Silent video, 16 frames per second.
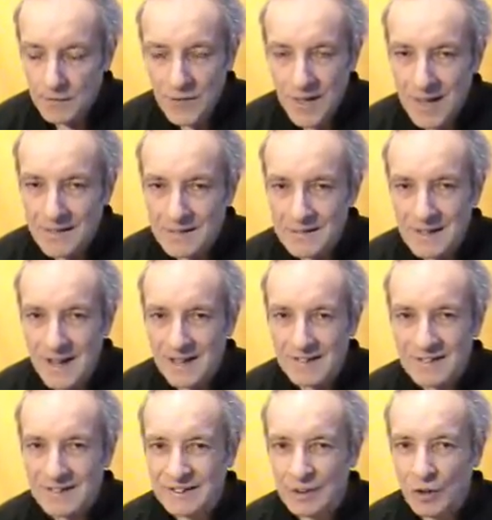That is
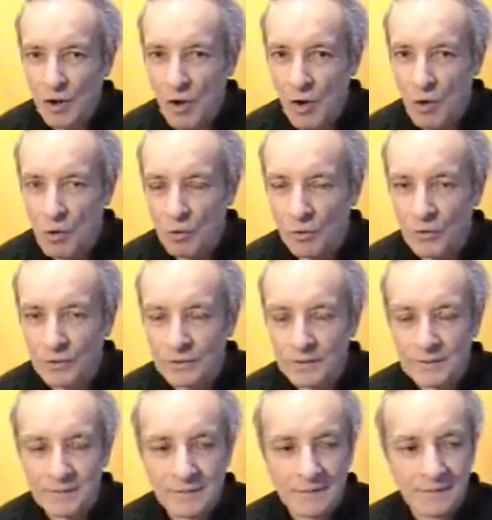actually all there
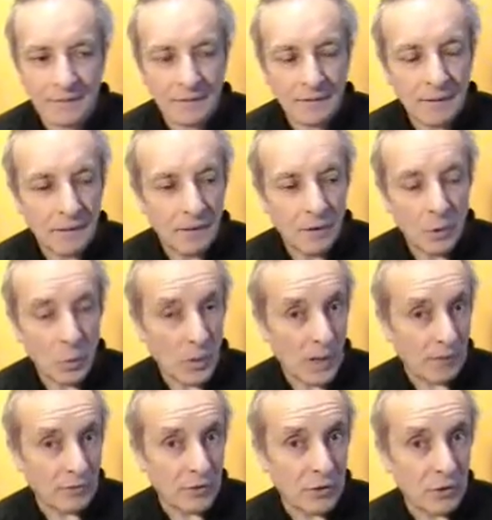is.
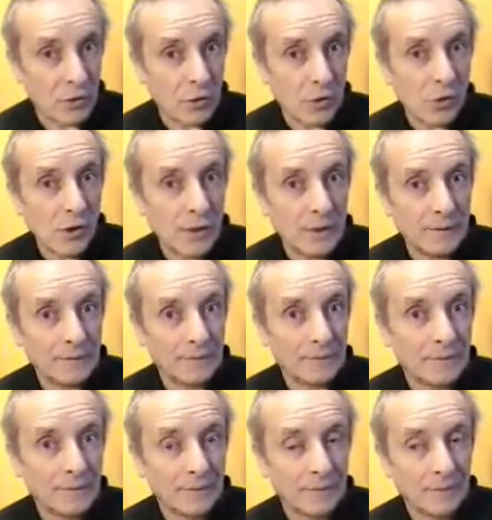We have
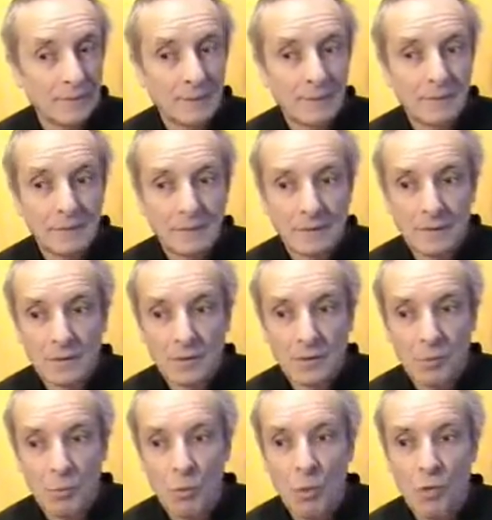stories
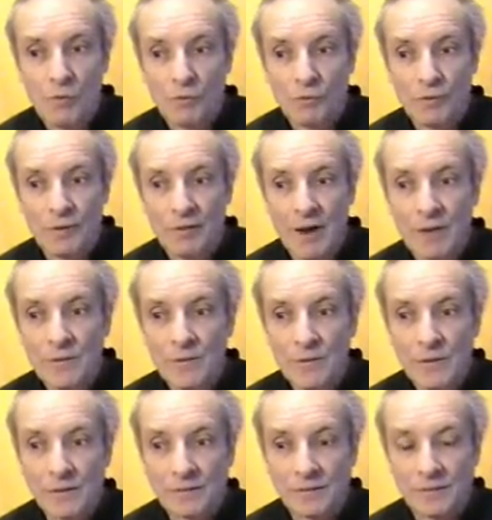woven
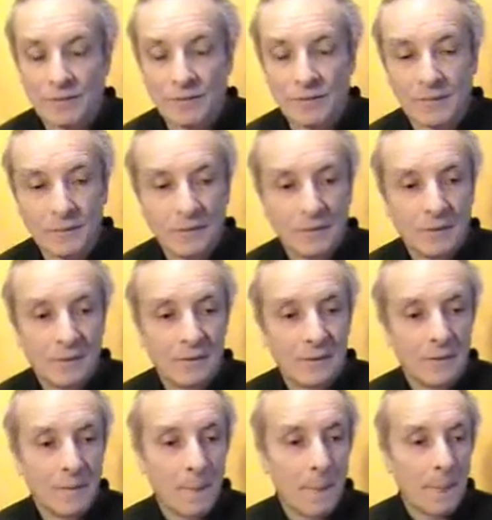around this.
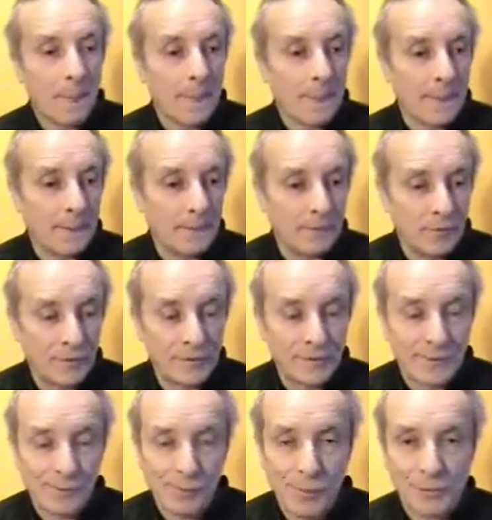And if you're
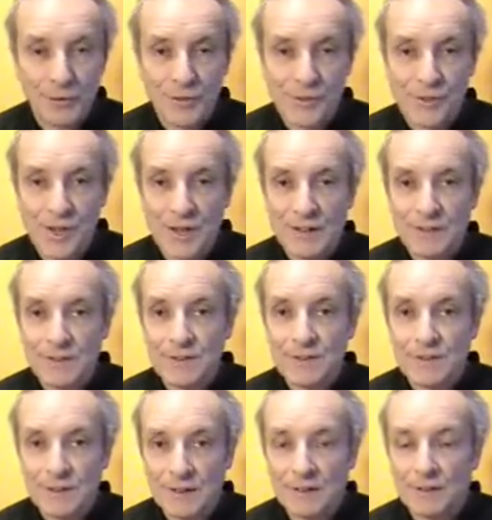into modern
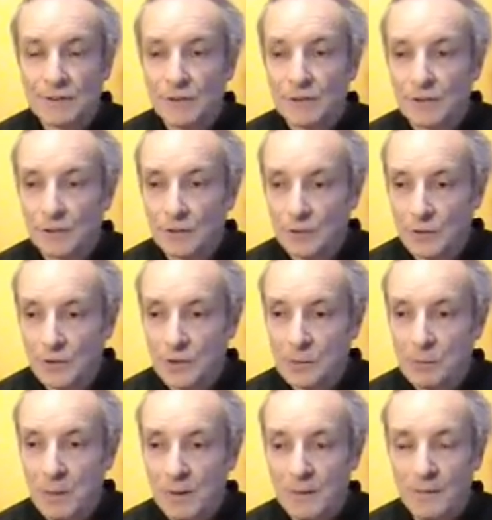science, then you can go on
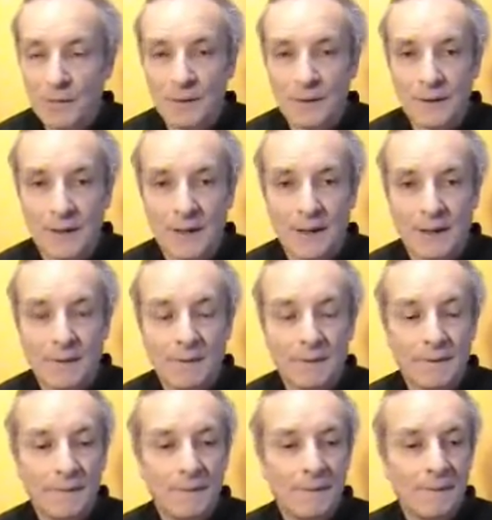about the
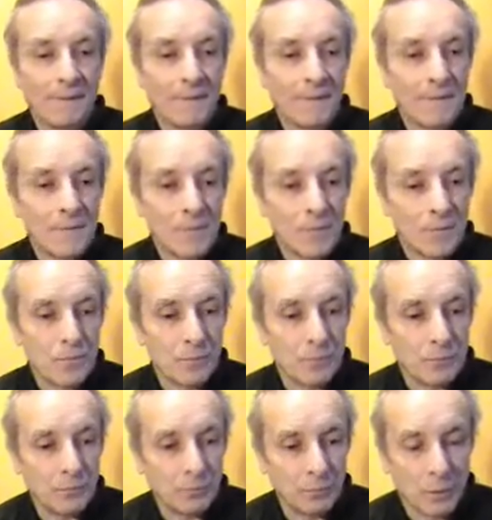
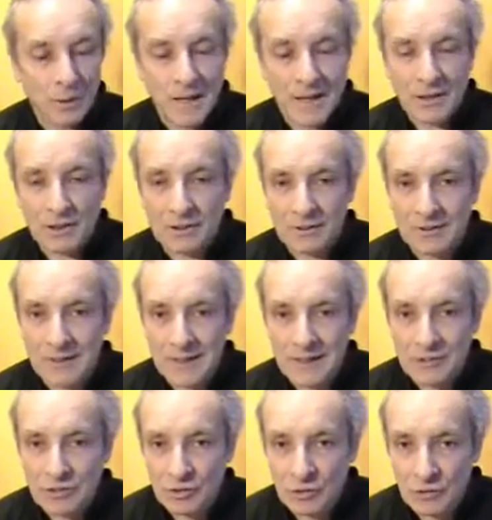molecular
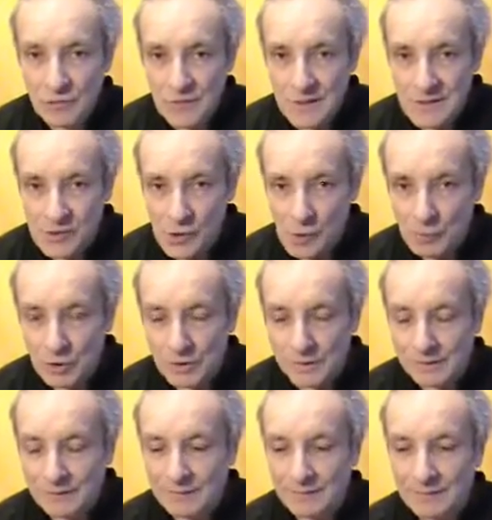nature of these
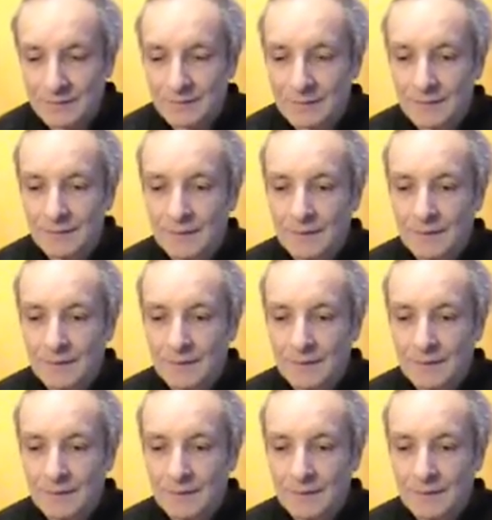objects.